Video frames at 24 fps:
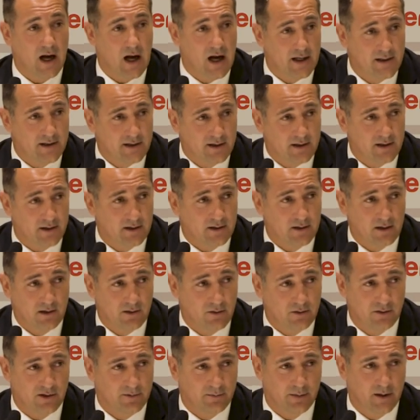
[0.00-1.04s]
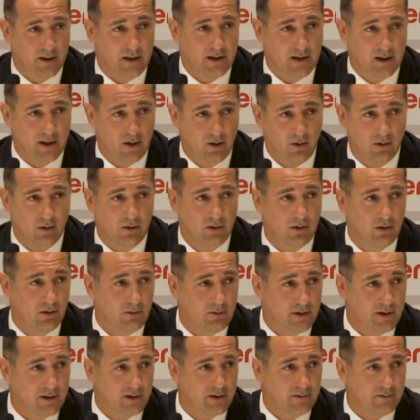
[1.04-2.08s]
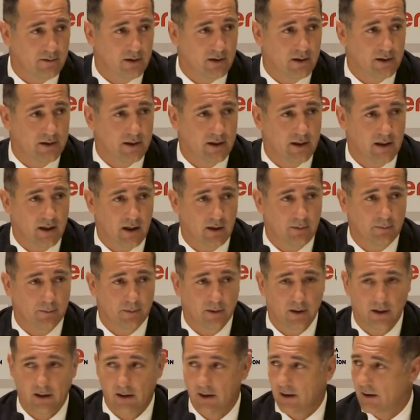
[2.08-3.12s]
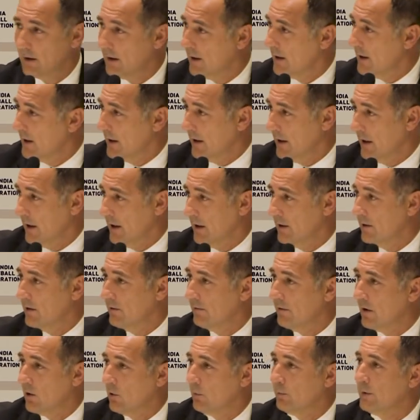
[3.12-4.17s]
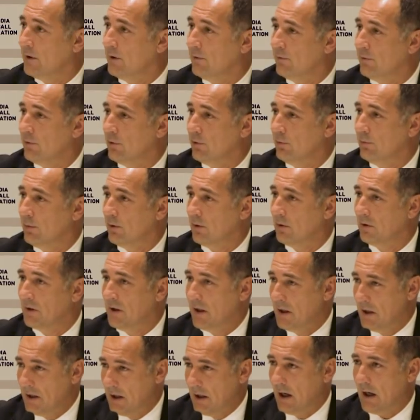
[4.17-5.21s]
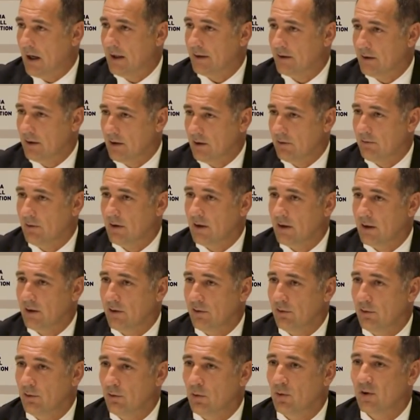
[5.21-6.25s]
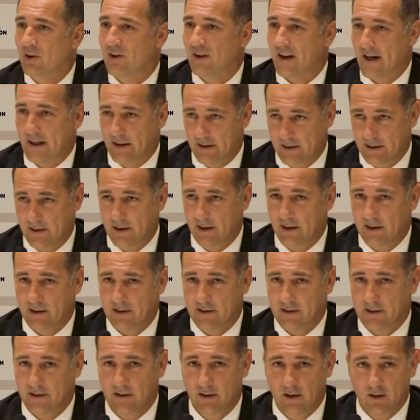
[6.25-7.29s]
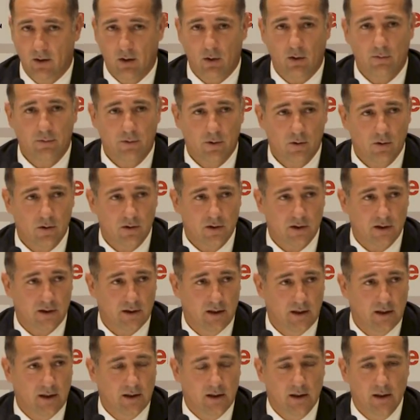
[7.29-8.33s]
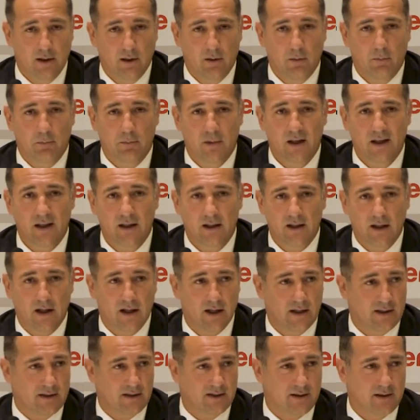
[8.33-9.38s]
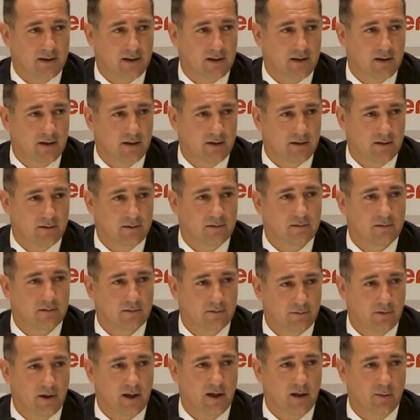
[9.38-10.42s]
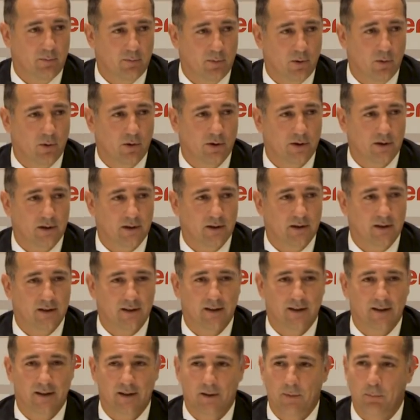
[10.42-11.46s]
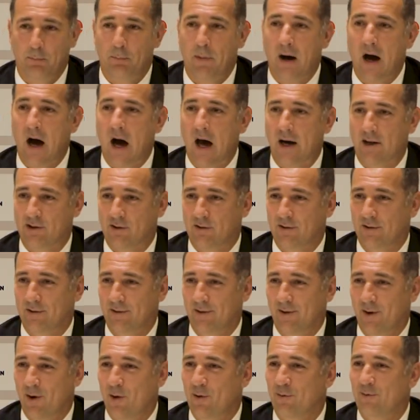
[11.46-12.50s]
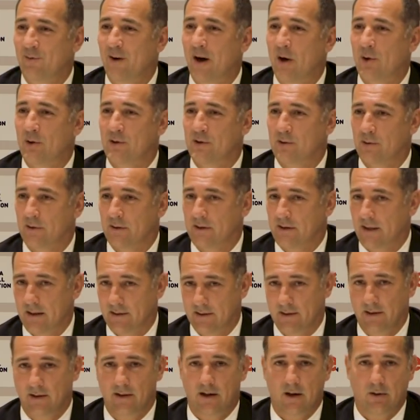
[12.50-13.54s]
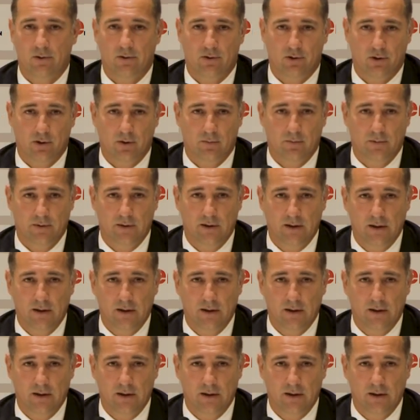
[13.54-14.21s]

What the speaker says: Isac, who's been all over the world helping in developing football. I think we can do great things. Of course, media is very important part of our success and our job.